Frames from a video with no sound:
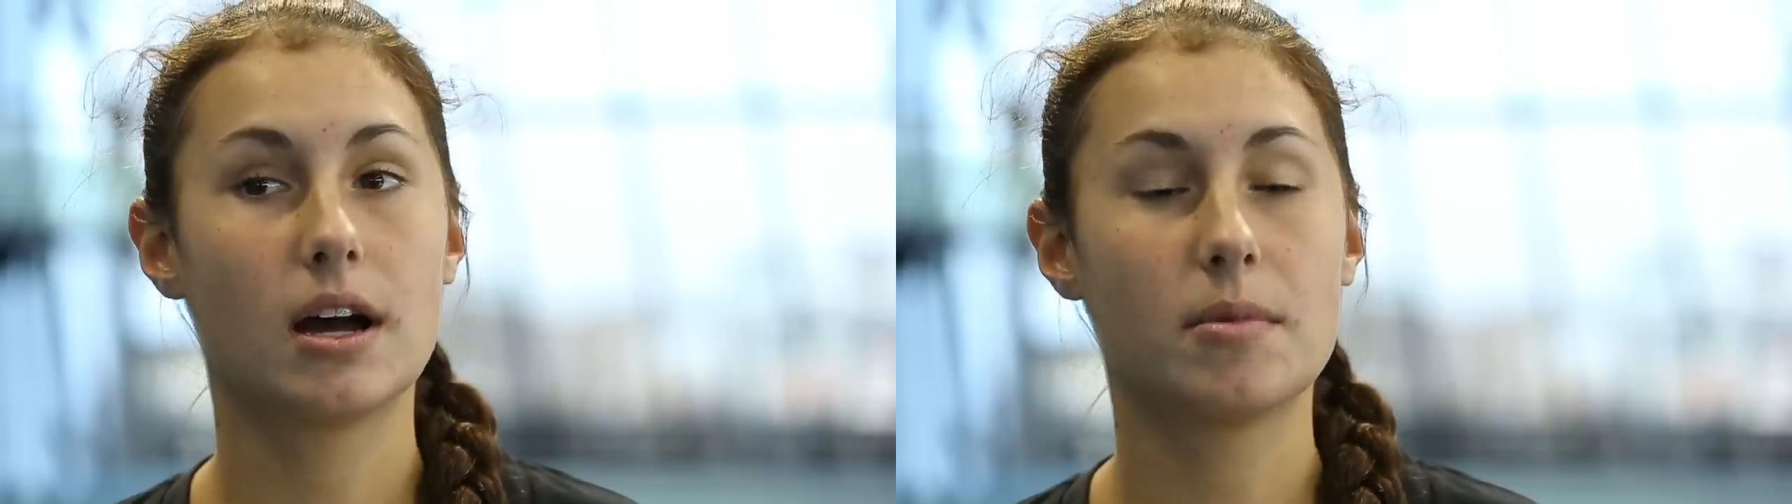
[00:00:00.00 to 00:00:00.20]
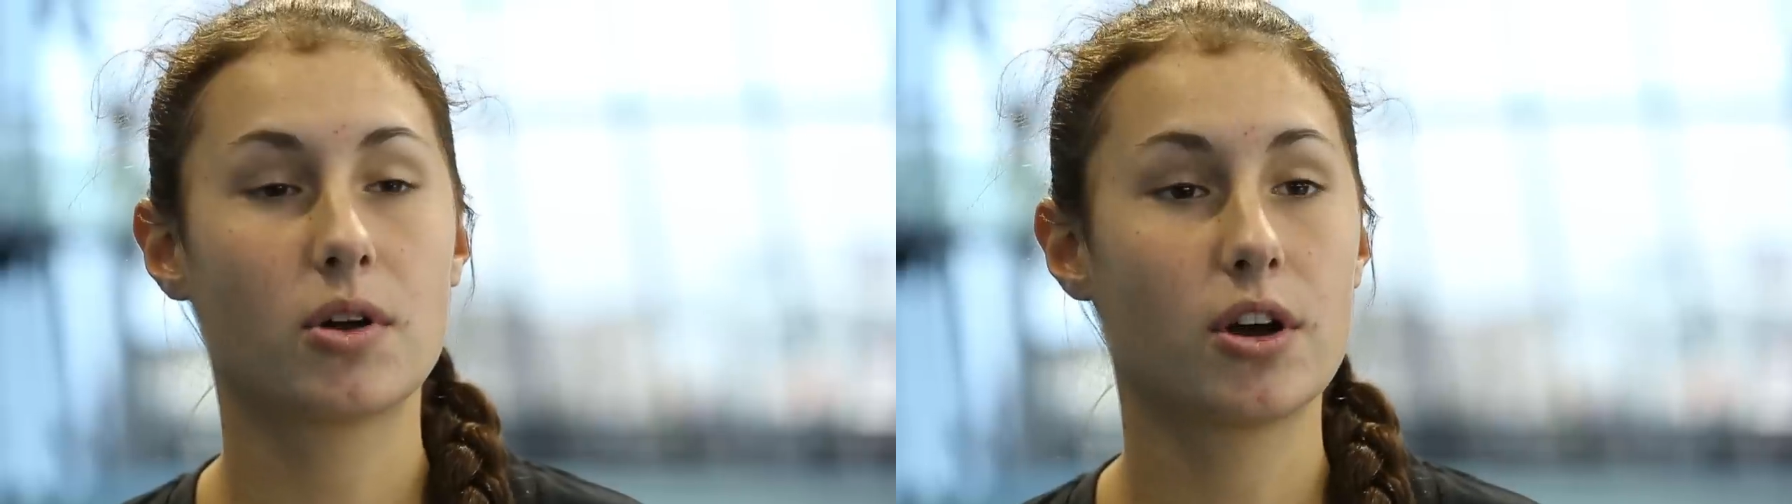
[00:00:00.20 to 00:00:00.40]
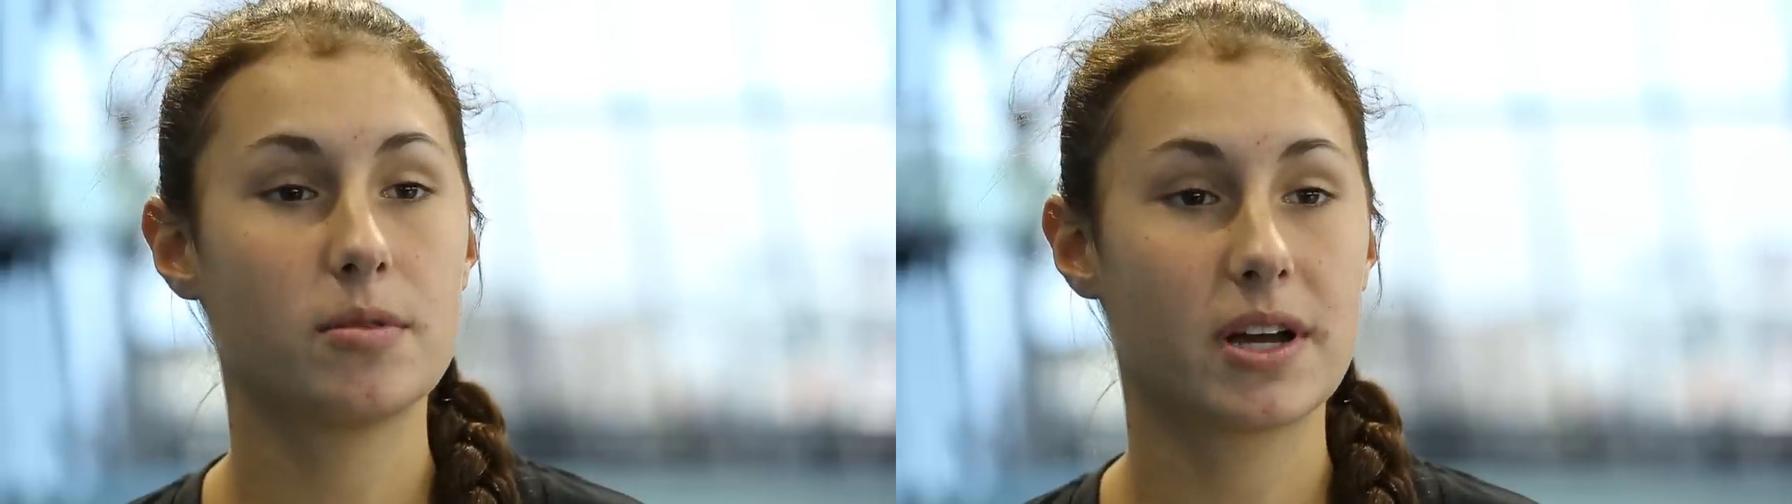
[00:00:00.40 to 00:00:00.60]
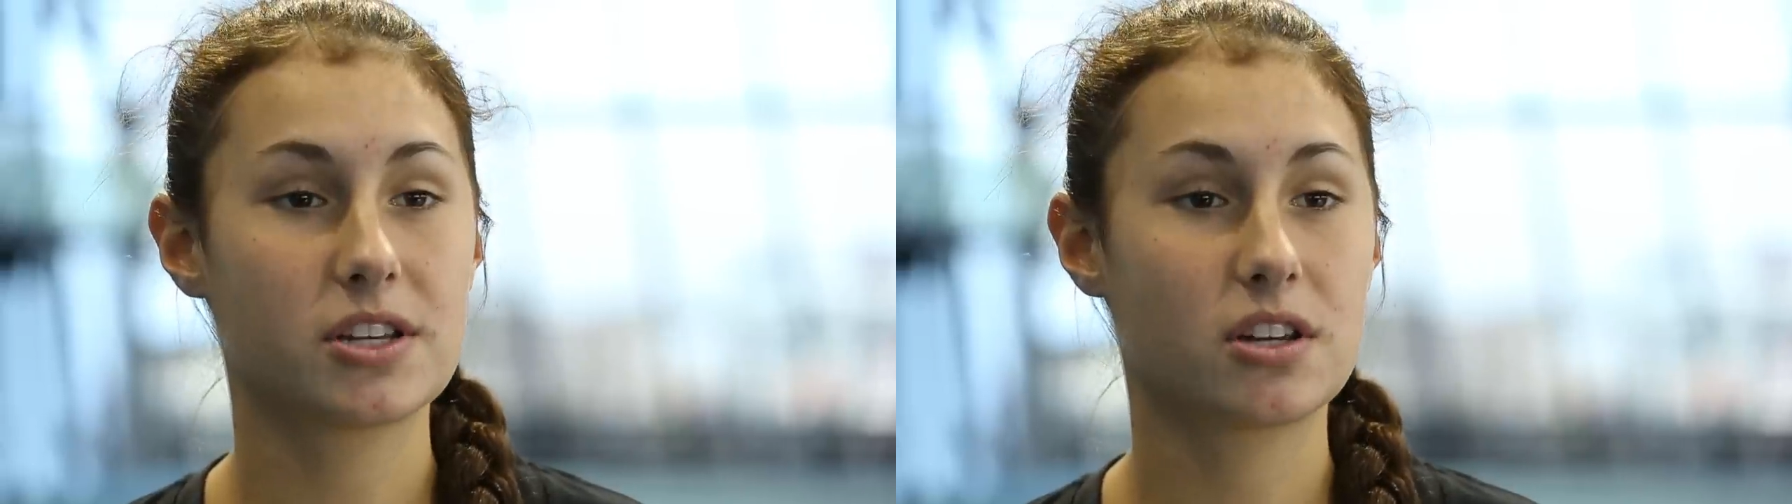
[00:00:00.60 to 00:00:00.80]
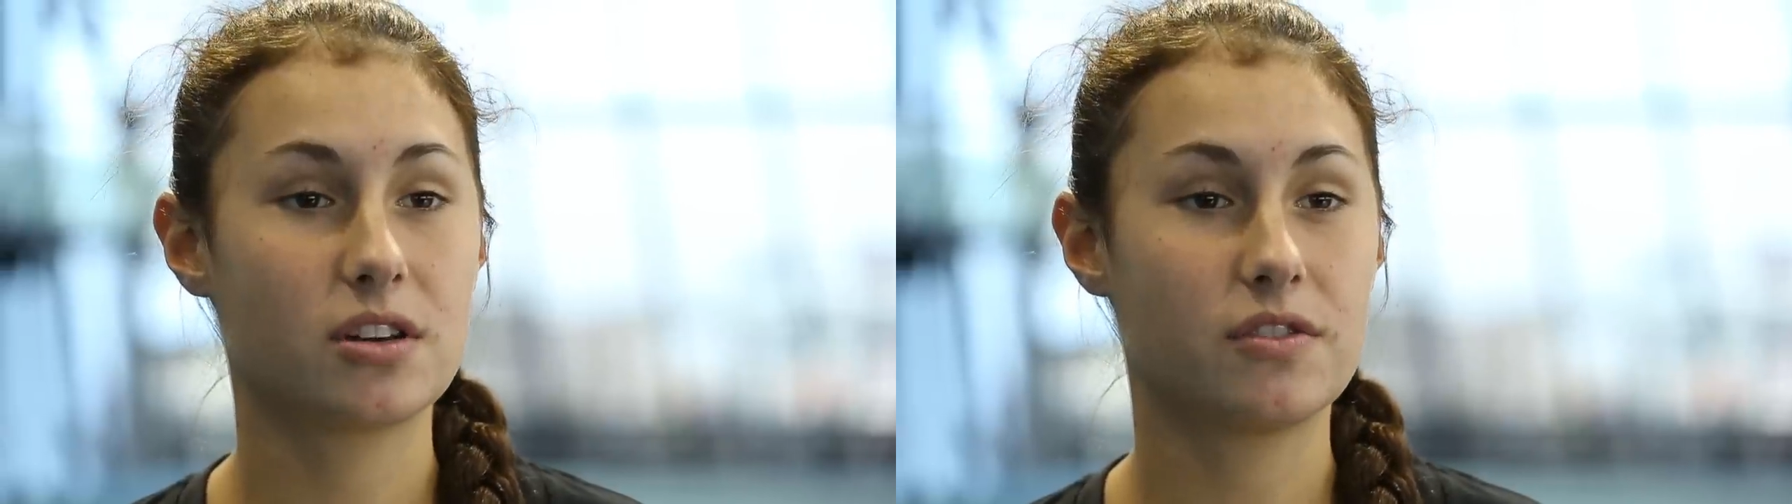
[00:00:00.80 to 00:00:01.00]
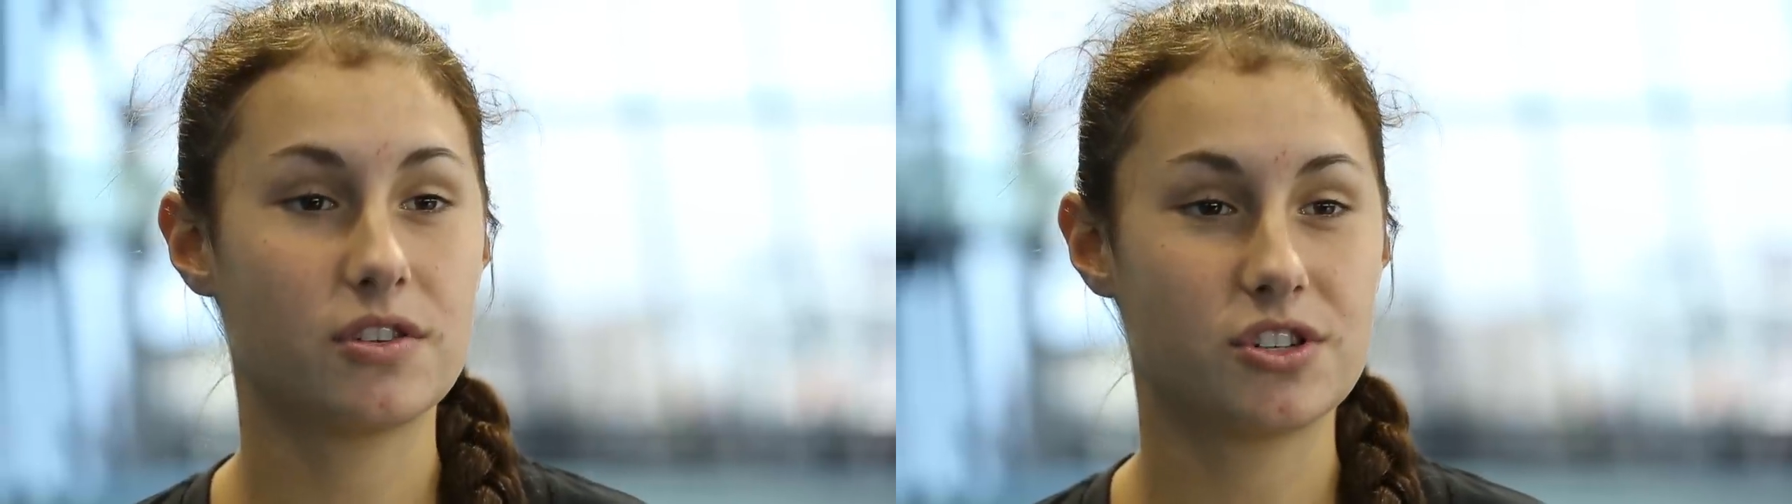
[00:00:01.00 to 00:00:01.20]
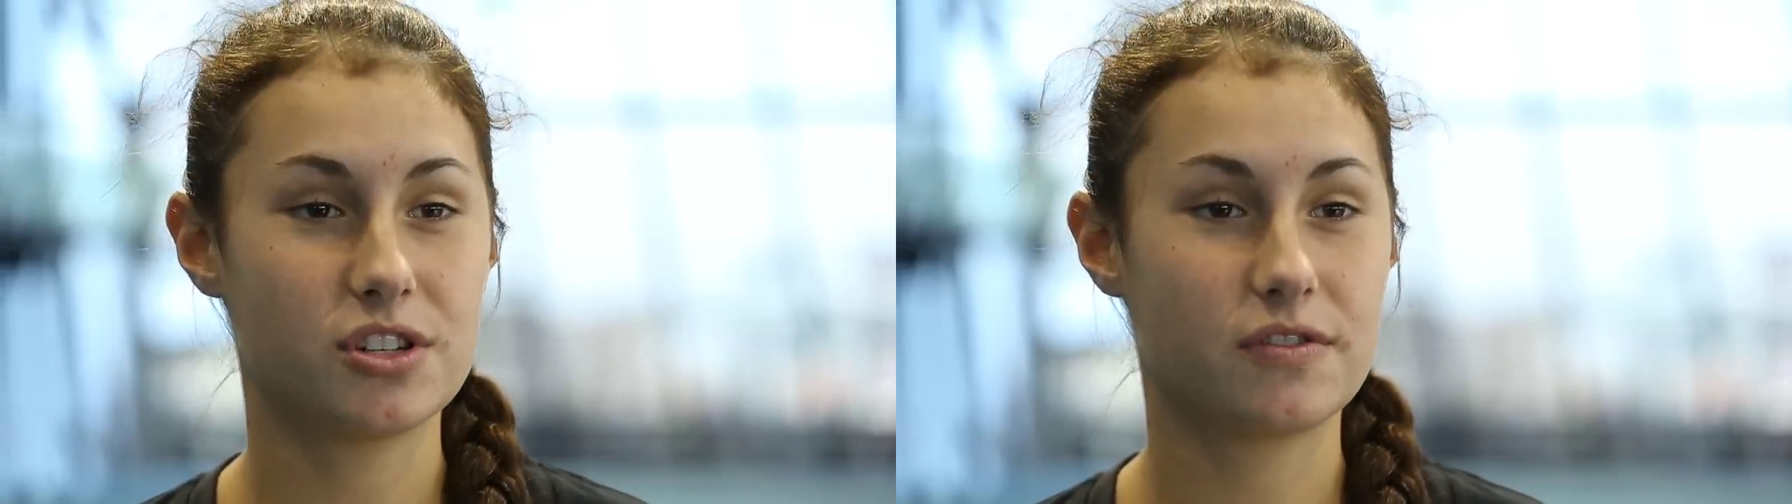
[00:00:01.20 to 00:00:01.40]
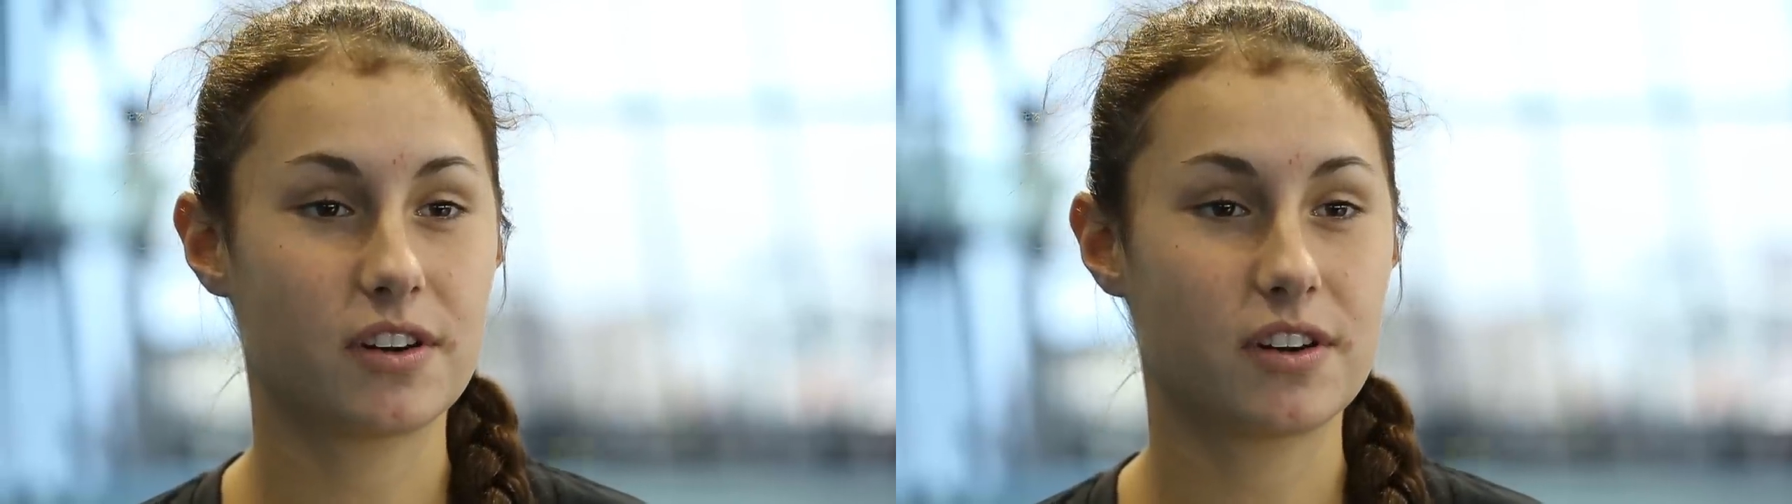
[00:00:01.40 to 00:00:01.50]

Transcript: Um, I'll go to Mexico for the Junior